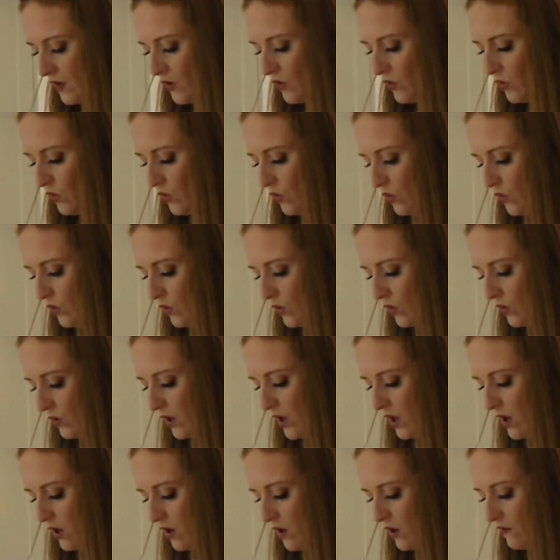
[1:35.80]

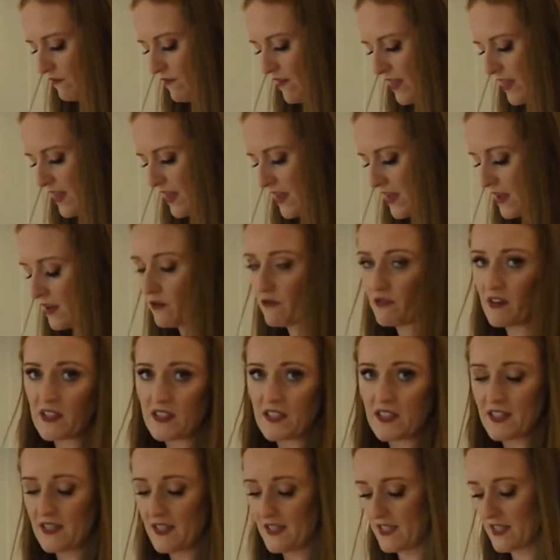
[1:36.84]
All of the
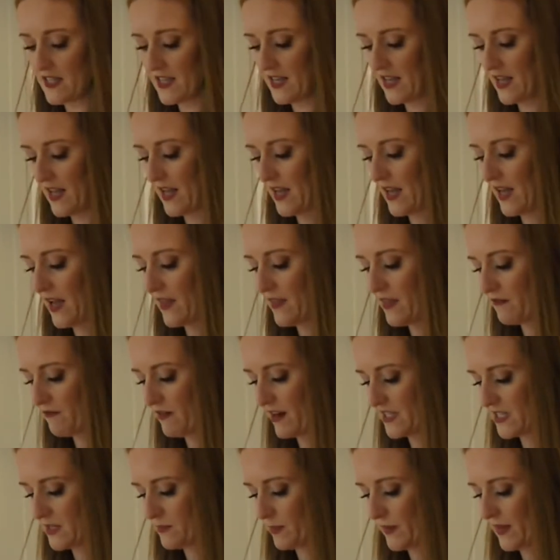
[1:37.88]
ingredients and the
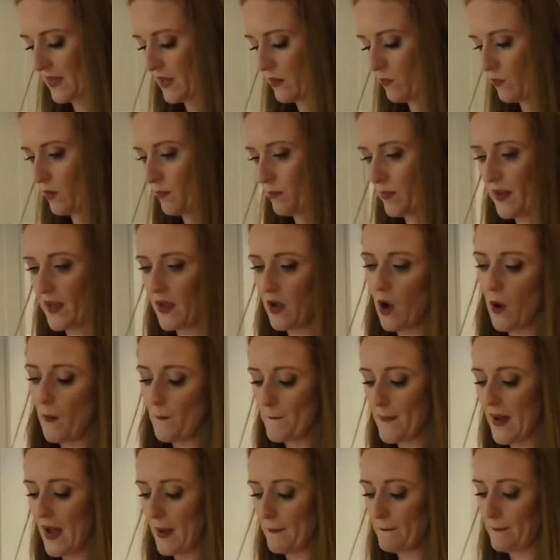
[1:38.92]
recipe will be
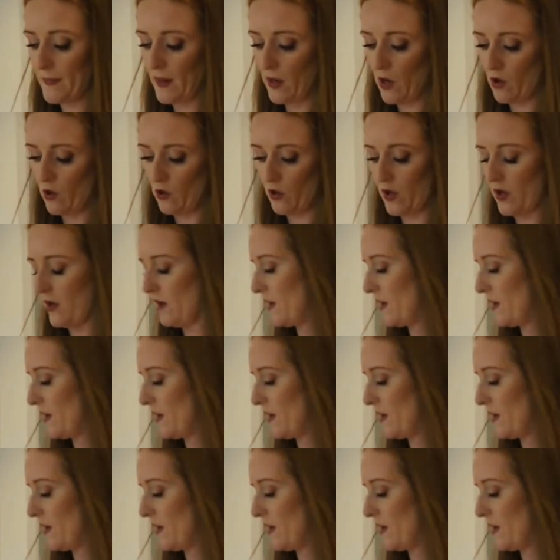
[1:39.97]
on my blog,